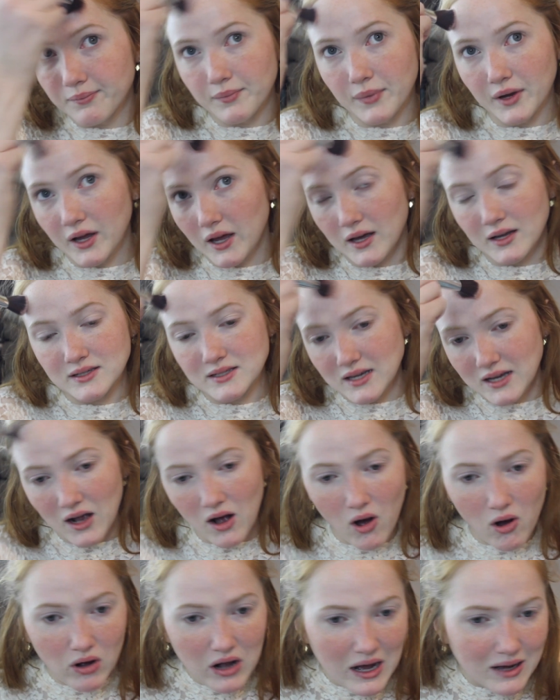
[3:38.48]
Because it
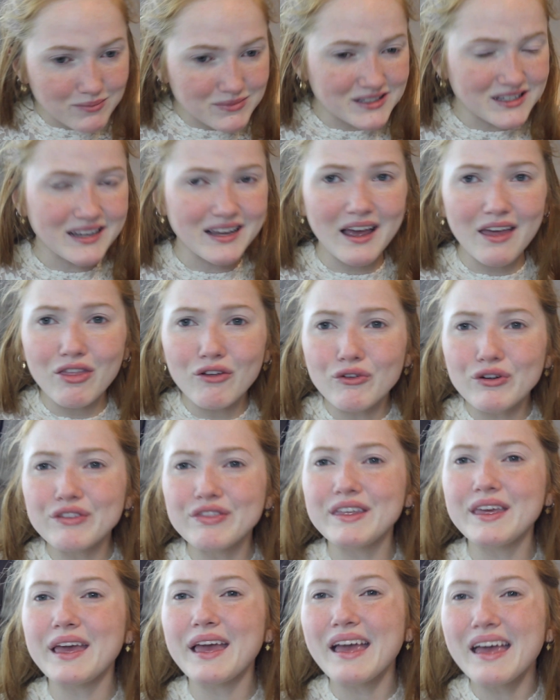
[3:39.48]
all comes together
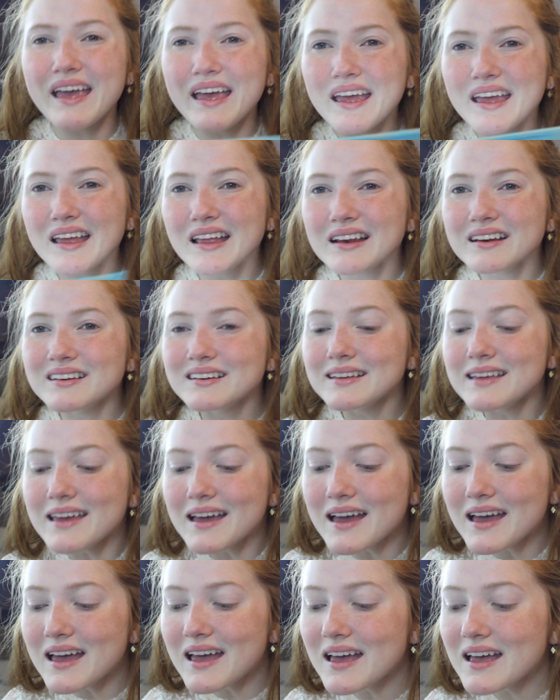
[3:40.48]
in the end,
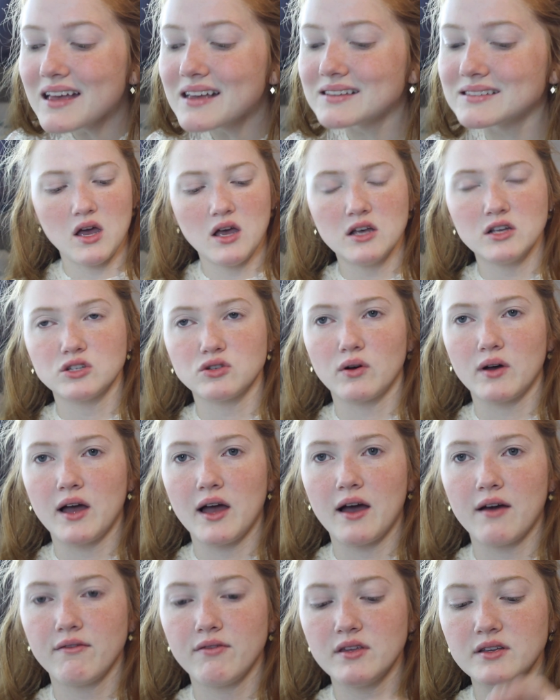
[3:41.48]
yes! So I
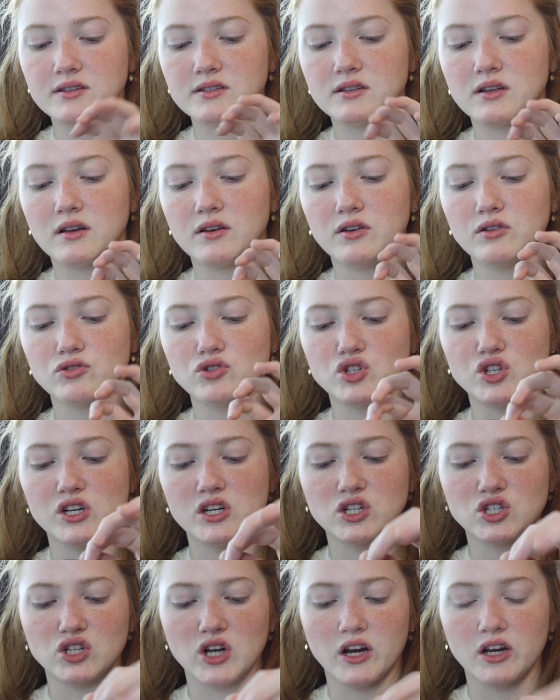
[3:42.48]
have this
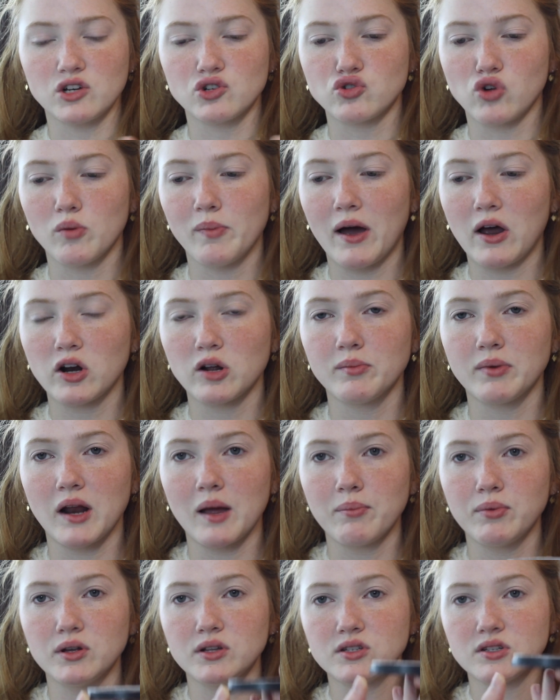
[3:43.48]
Neutrogena Shine Control powder, but
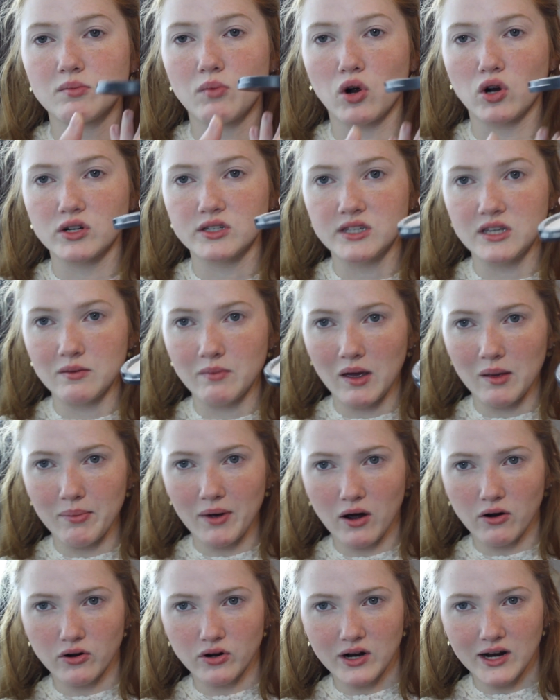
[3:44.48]
I put some RCMA
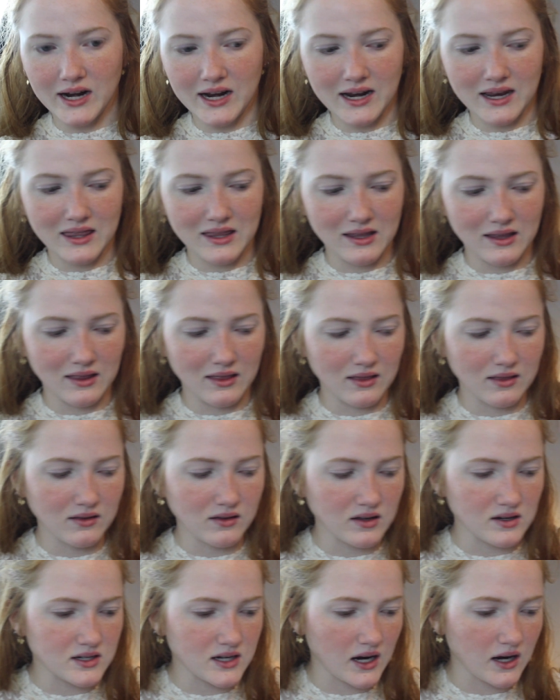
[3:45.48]
powder in the
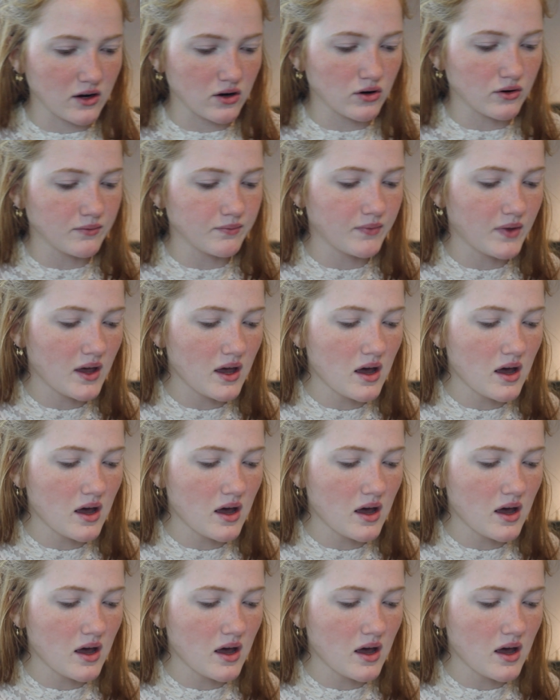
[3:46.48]
container.